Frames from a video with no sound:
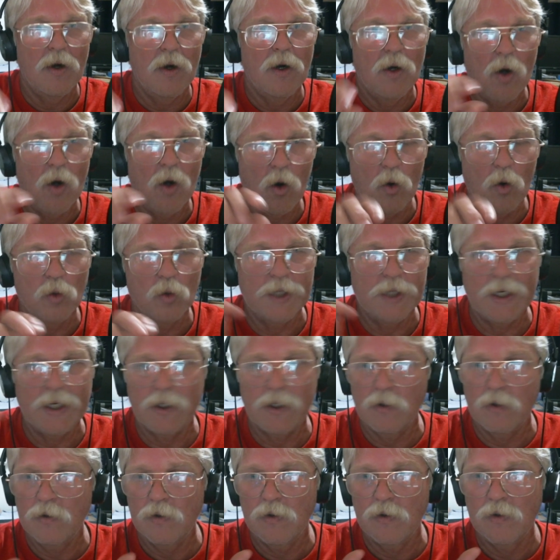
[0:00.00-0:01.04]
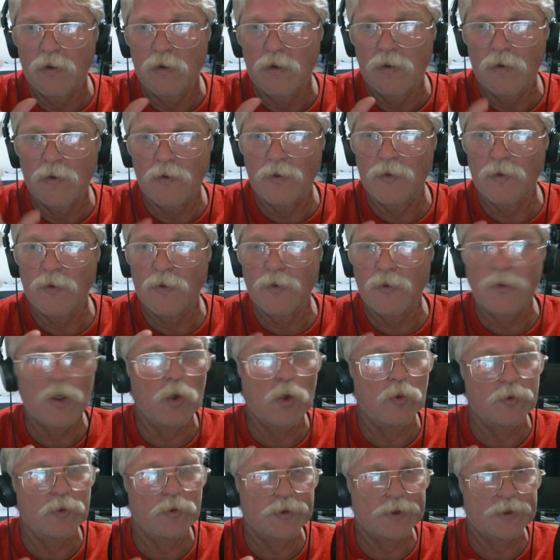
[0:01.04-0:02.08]
holding
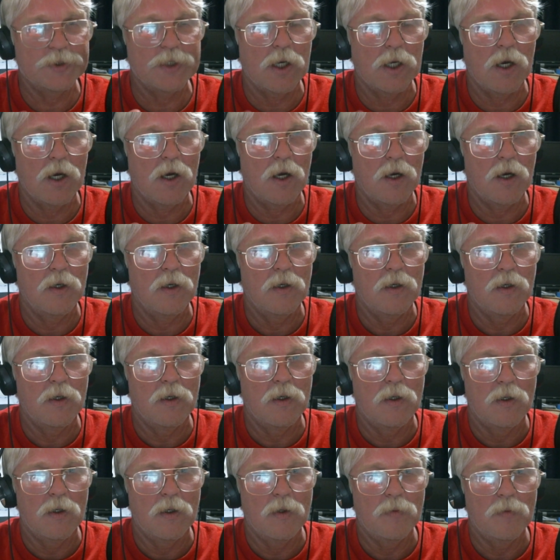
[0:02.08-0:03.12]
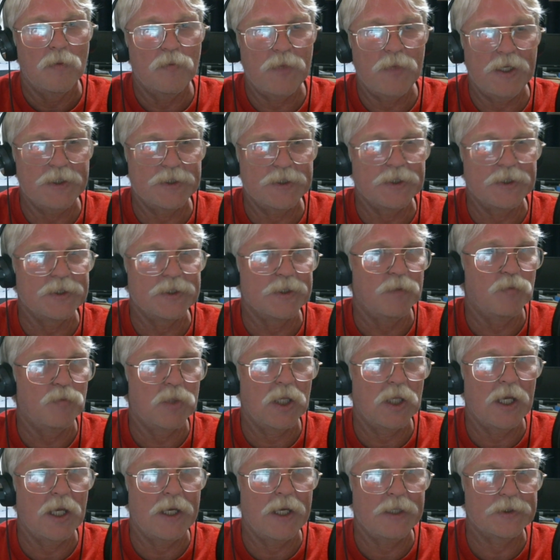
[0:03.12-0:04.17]
those uh, pieces in
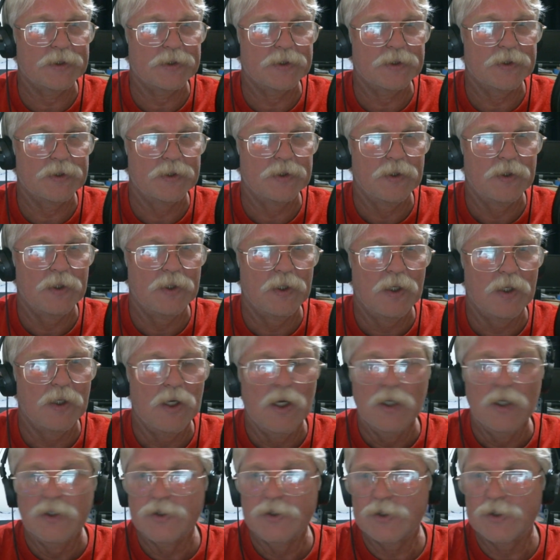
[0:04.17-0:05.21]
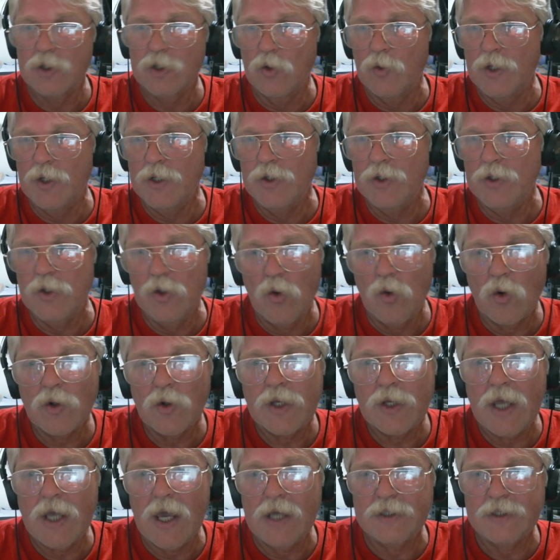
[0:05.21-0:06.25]
place. So in your
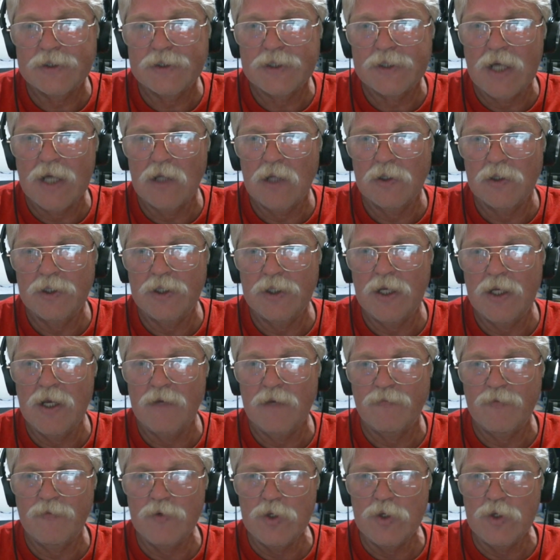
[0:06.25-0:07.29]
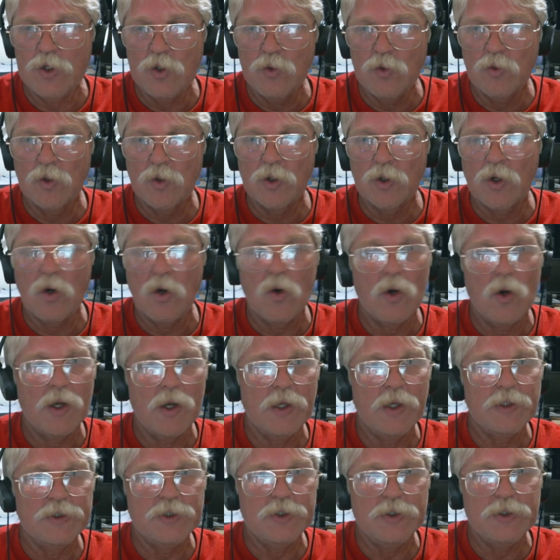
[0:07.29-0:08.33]
case, Alan, if you were
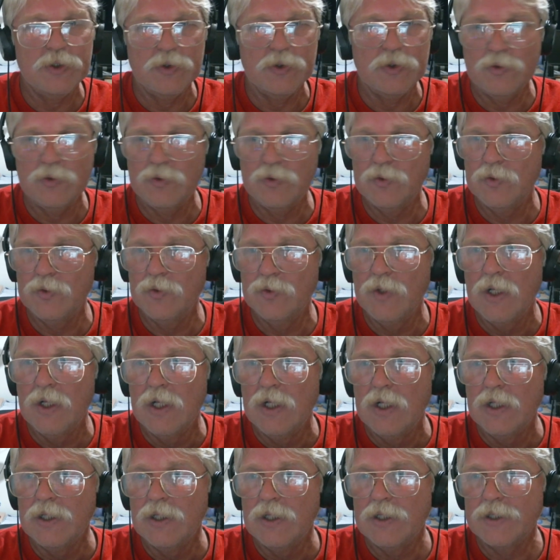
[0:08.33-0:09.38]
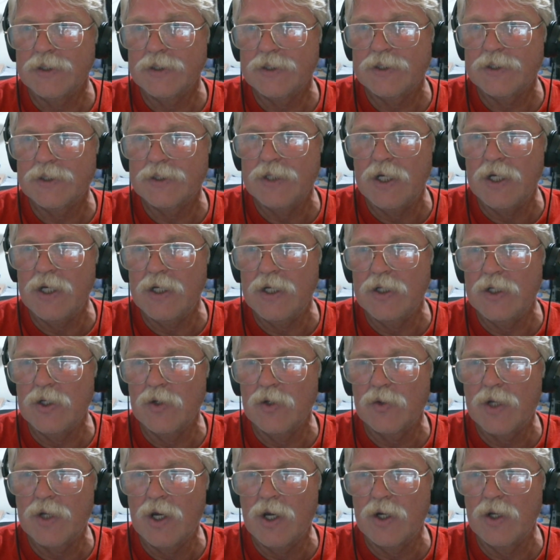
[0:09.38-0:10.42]
going to, let's see,
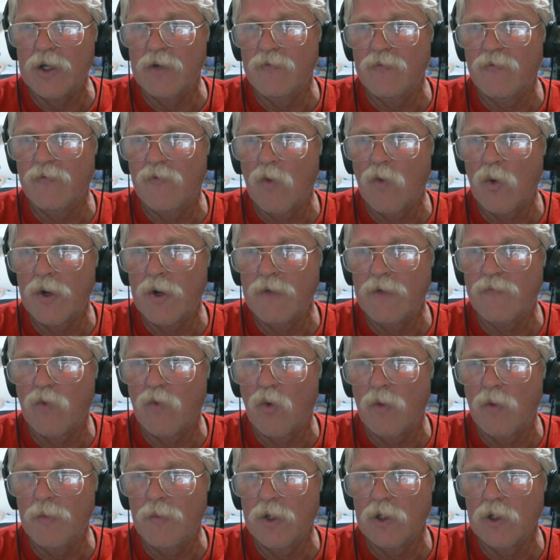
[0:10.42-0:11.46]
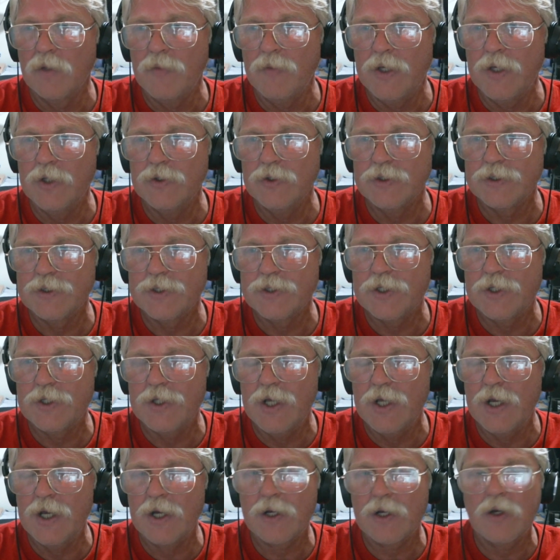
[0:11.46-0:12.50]
you're cutting forty-four millimeters
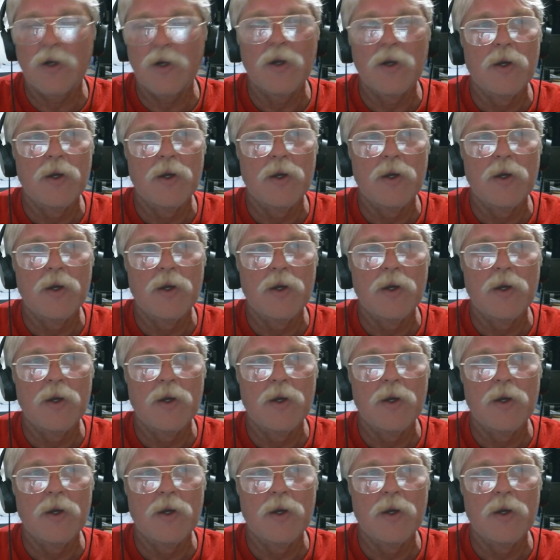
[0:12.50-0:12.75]
thick,